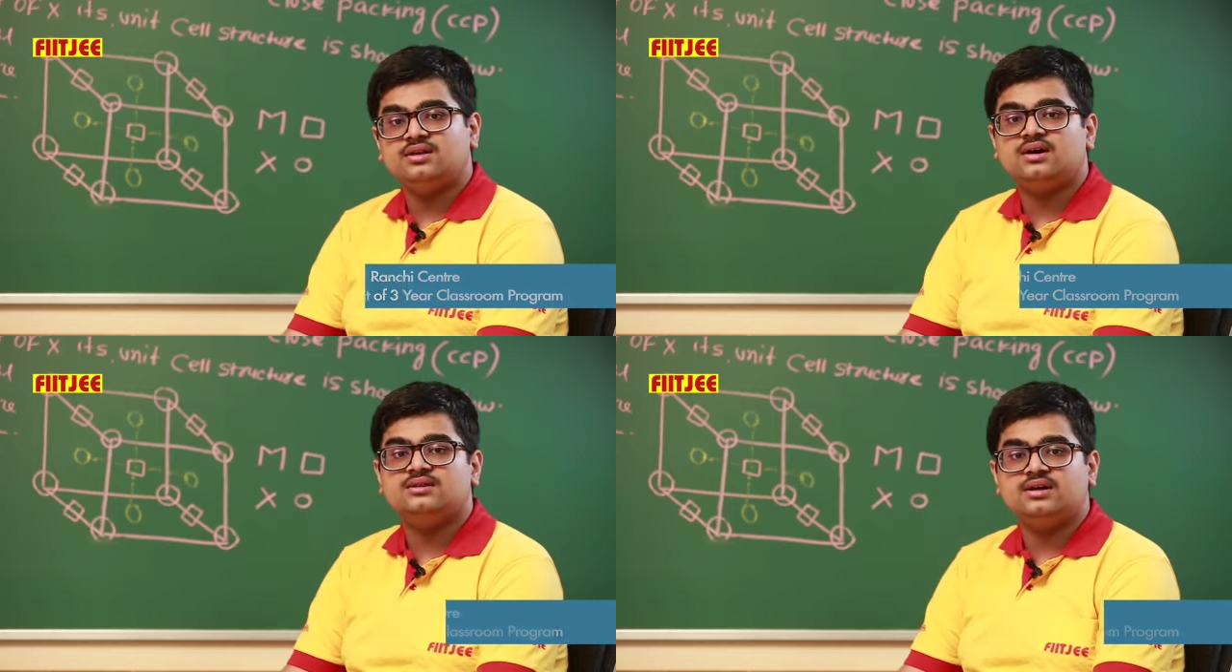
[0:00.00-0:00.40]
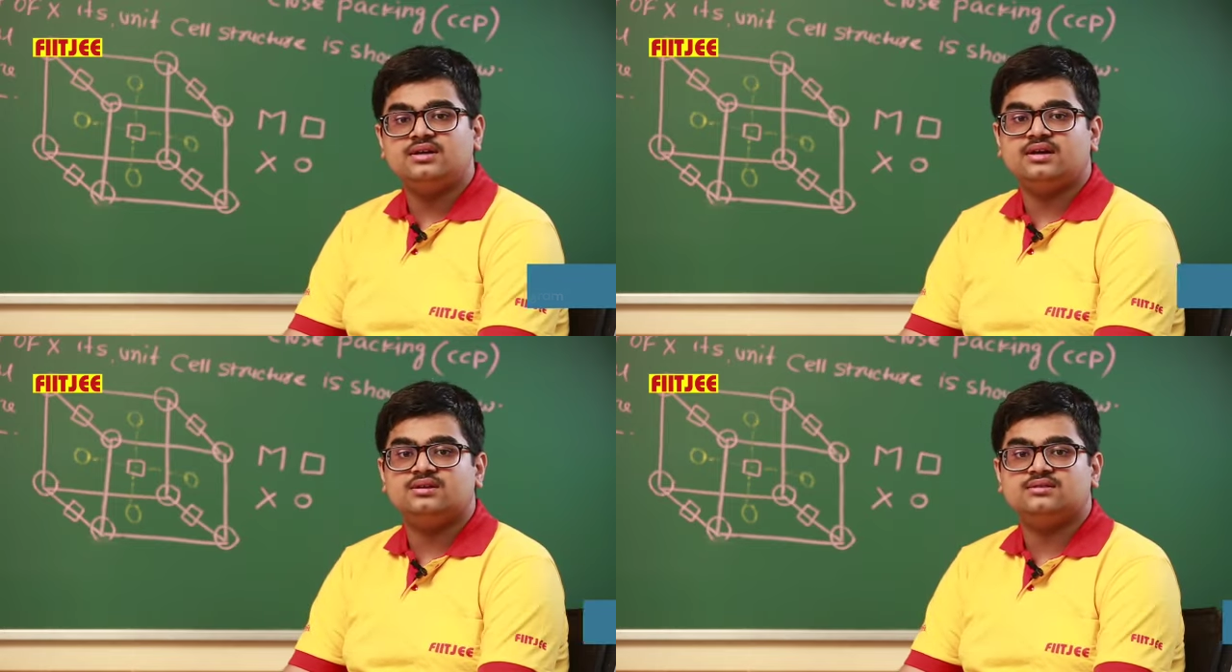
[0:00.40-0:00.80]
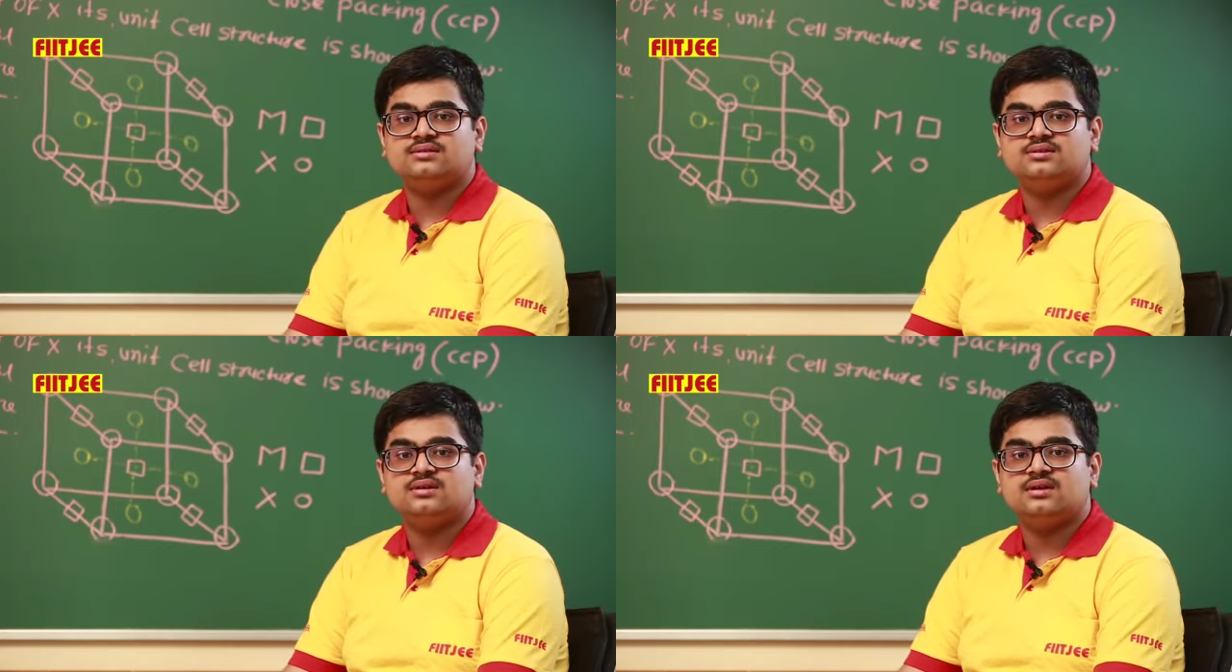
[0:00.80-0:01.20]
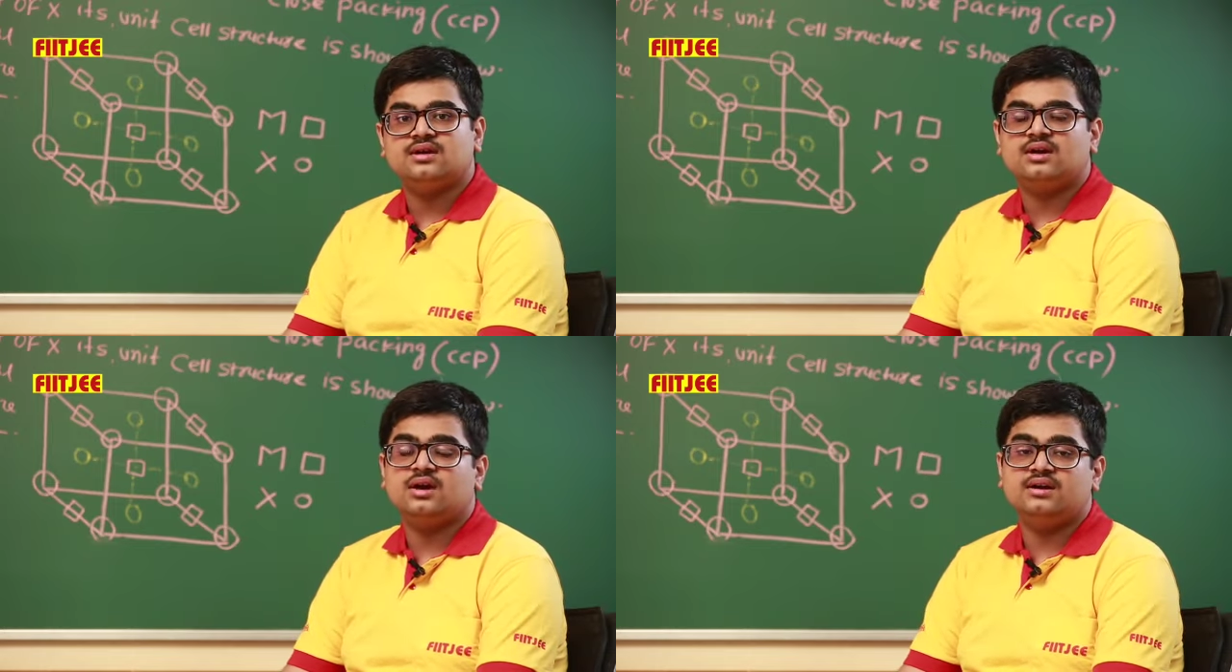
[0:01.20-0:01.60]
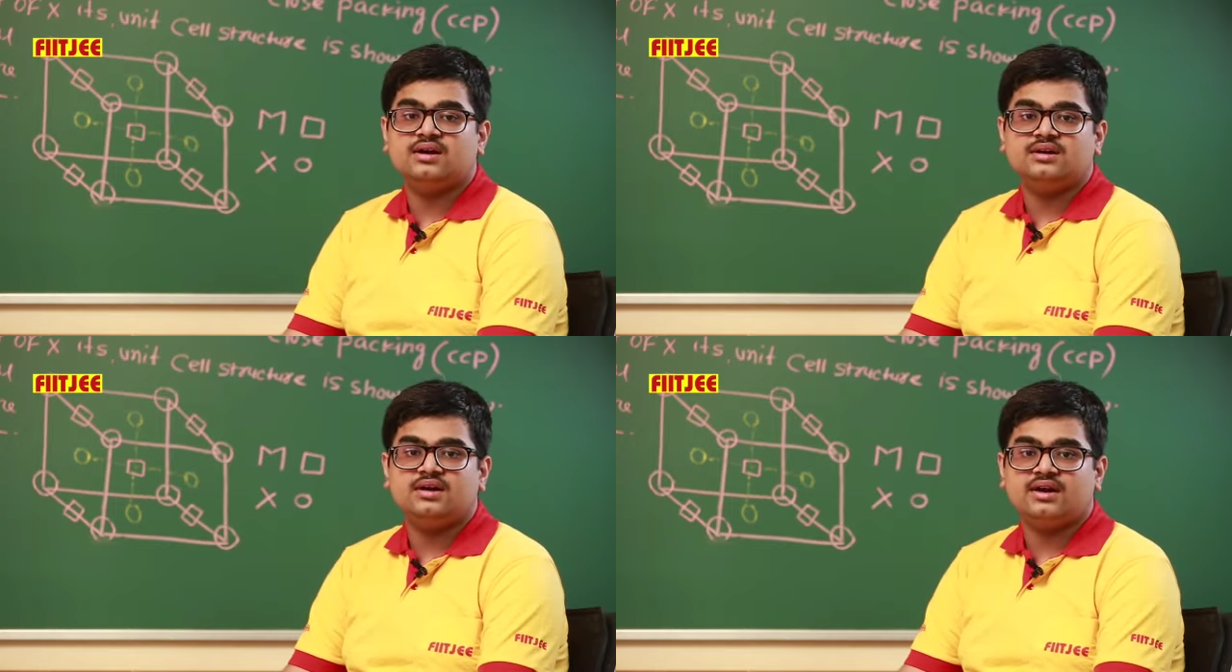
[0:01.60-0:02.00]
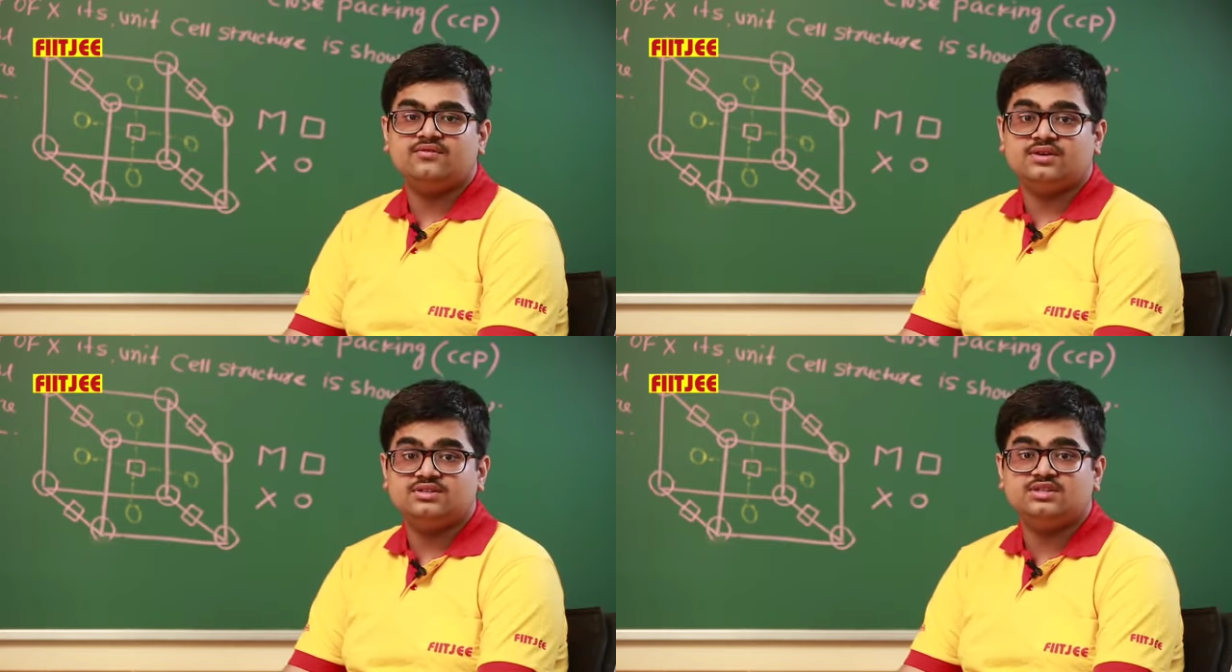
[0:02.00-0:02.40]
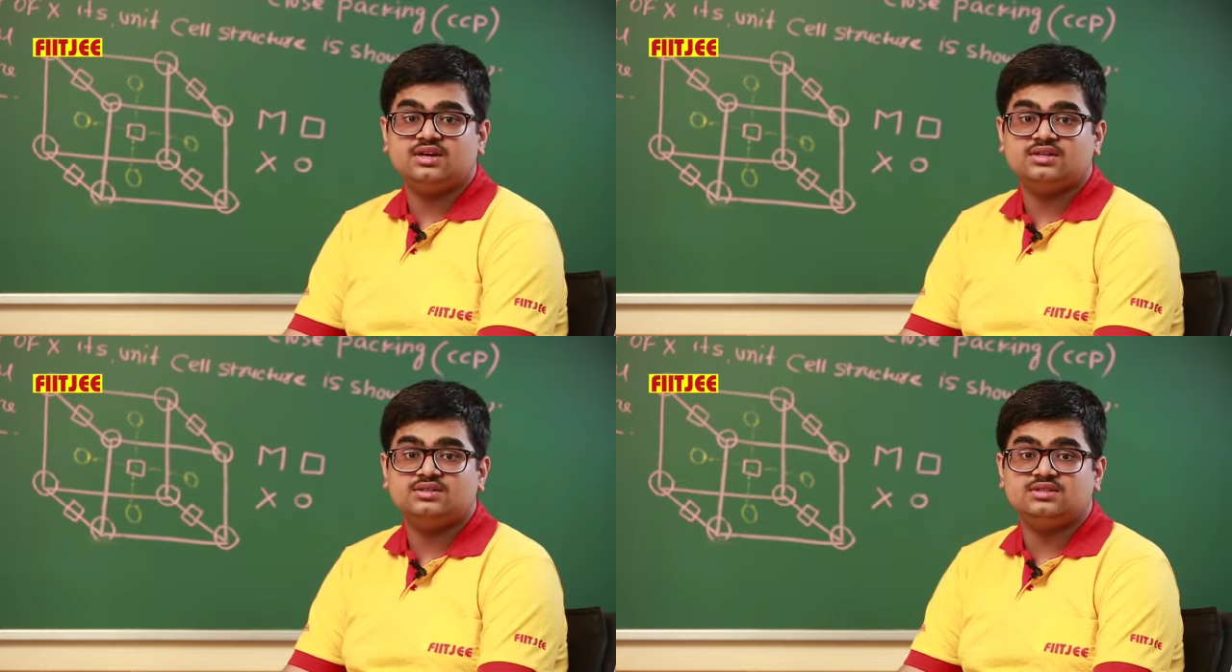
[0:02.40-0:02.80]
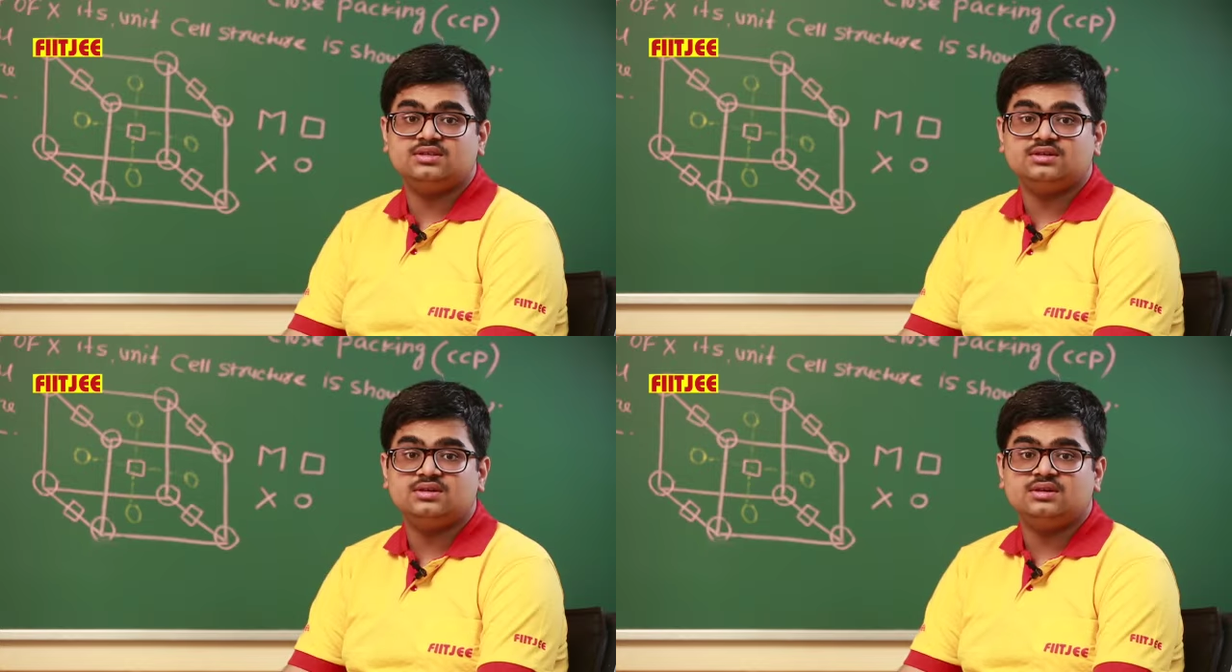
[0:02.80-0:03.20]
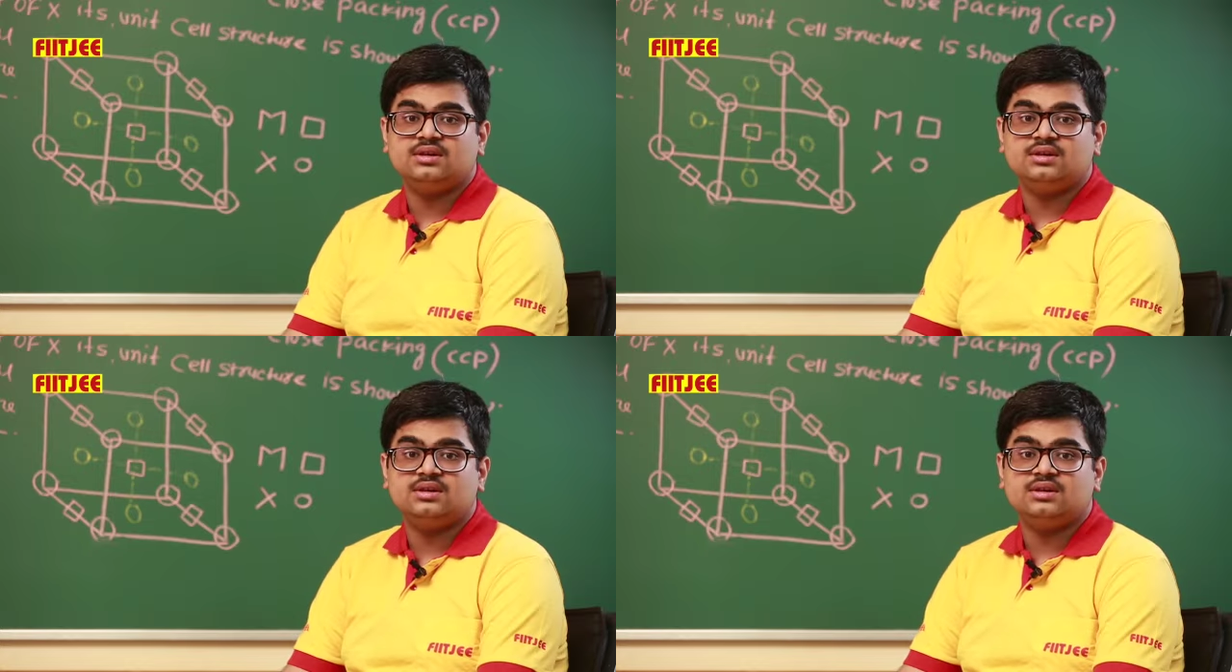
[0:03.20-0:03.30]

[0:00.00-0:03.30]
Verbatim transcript: other tests conducted at FIITJEE Ranchi